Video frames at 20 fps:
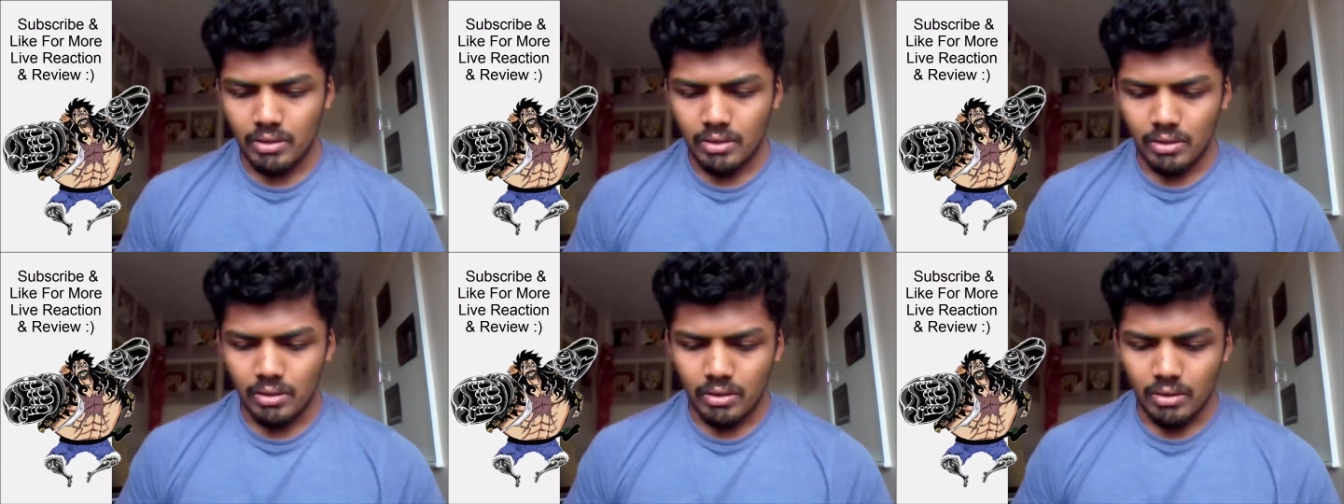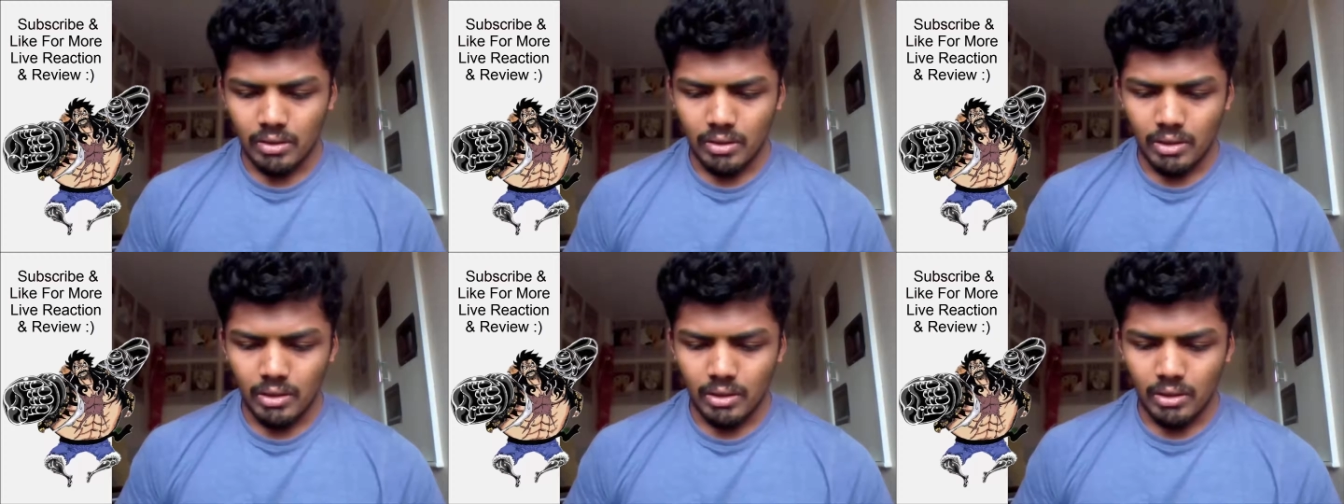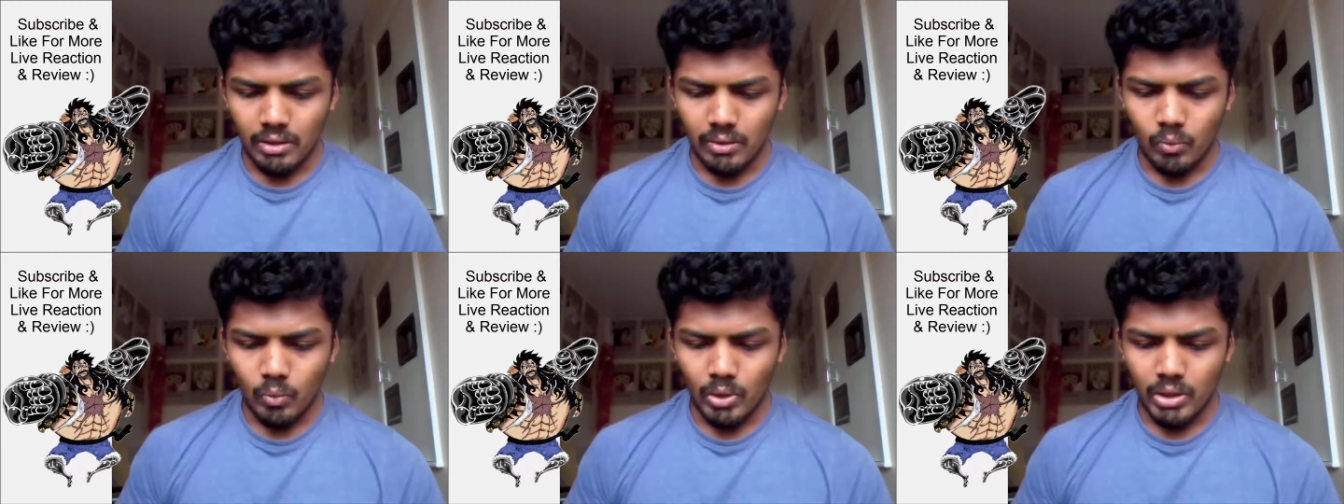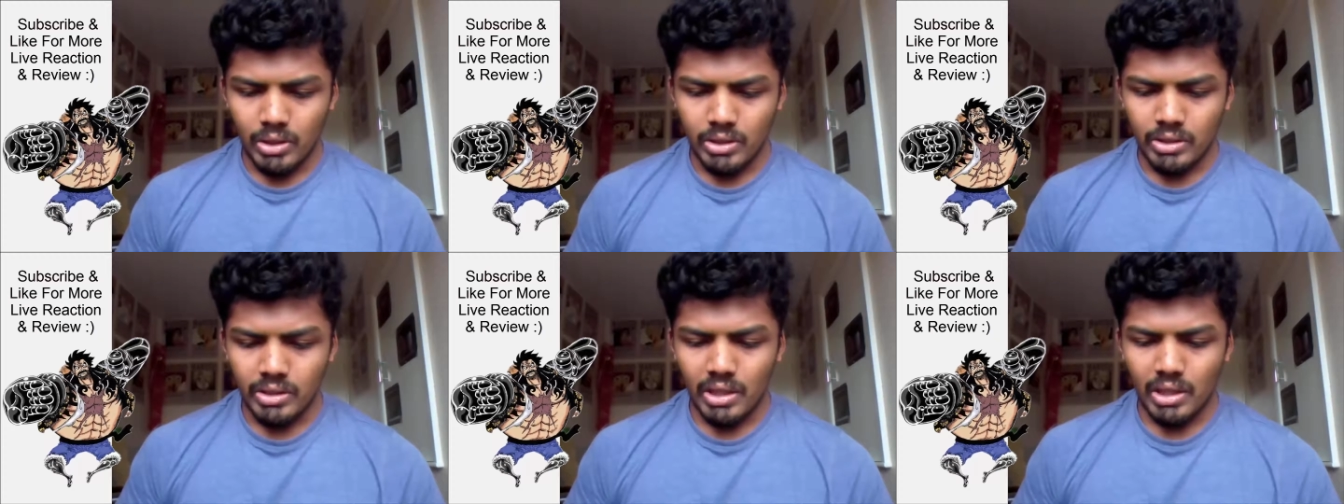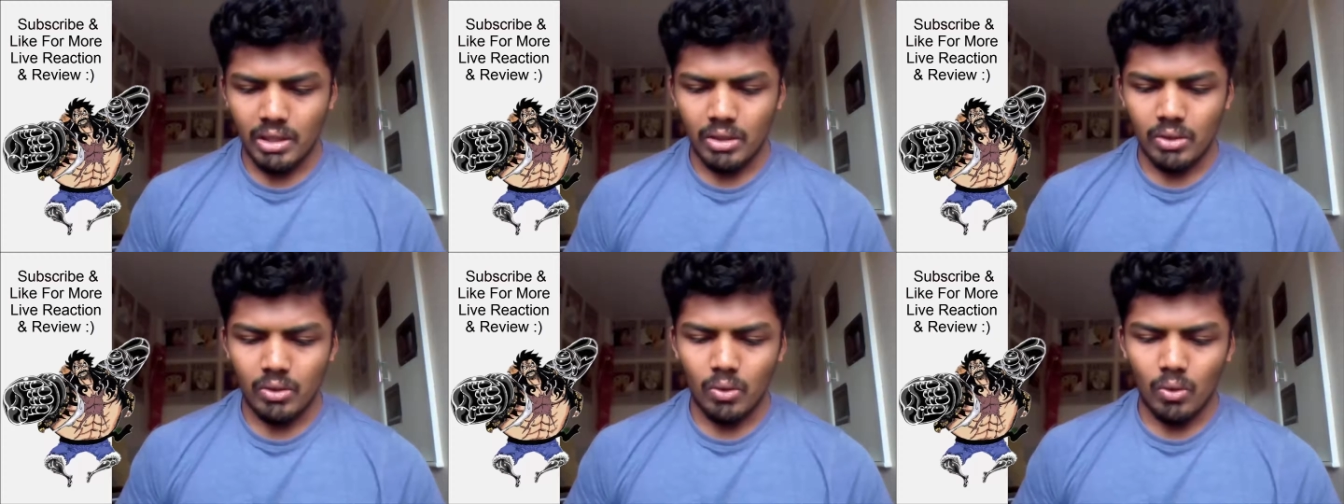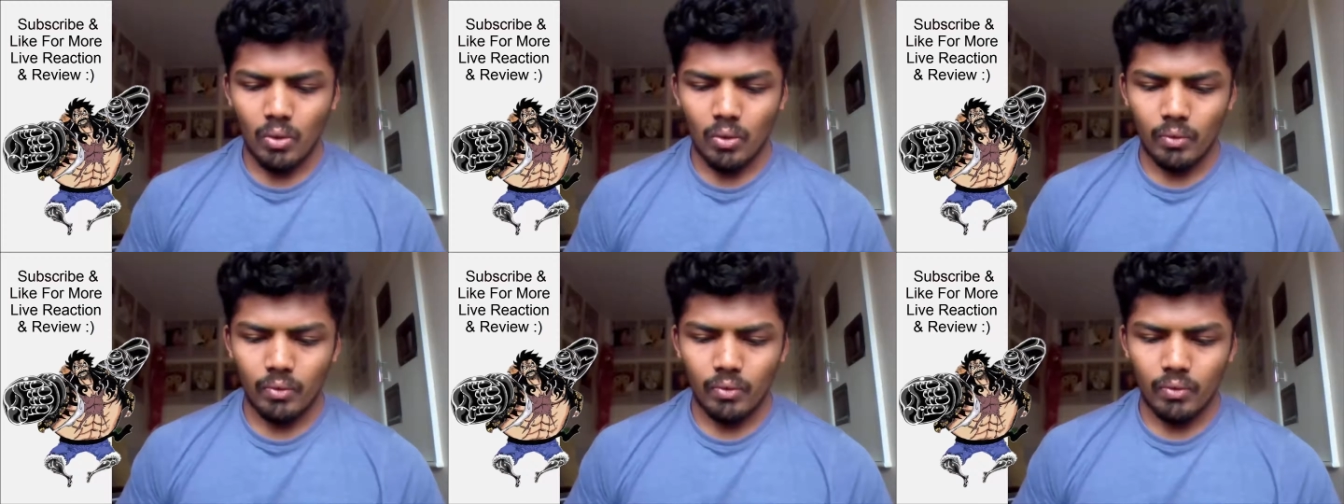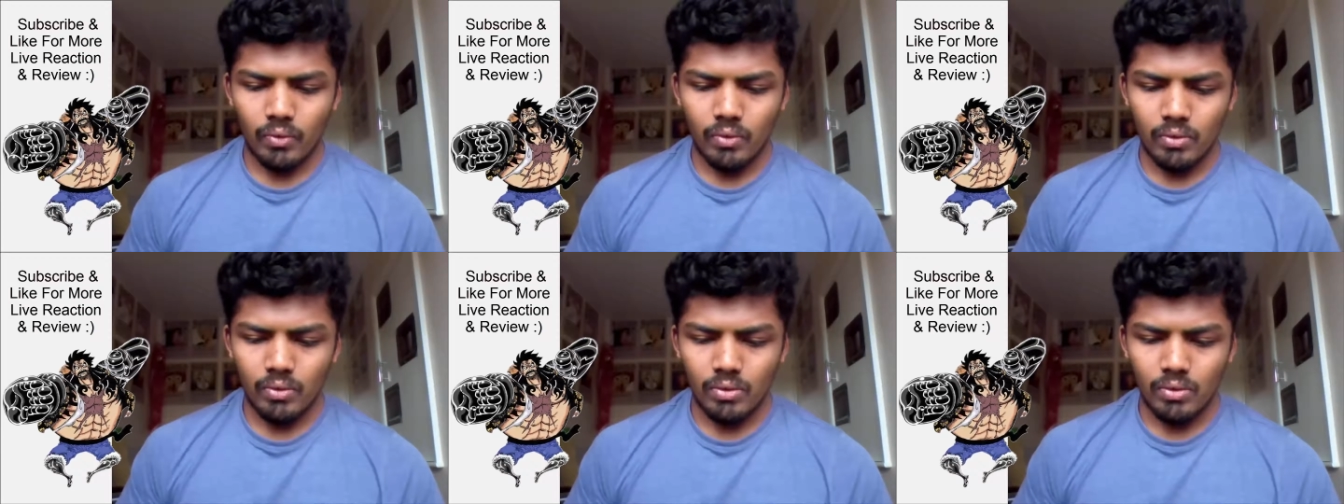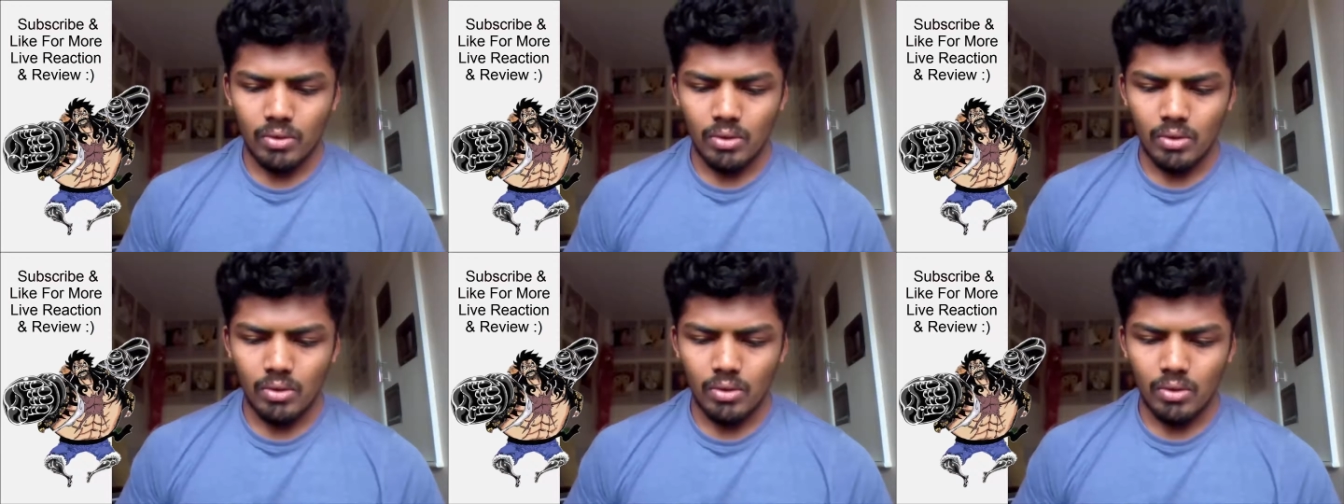uh, we sealed off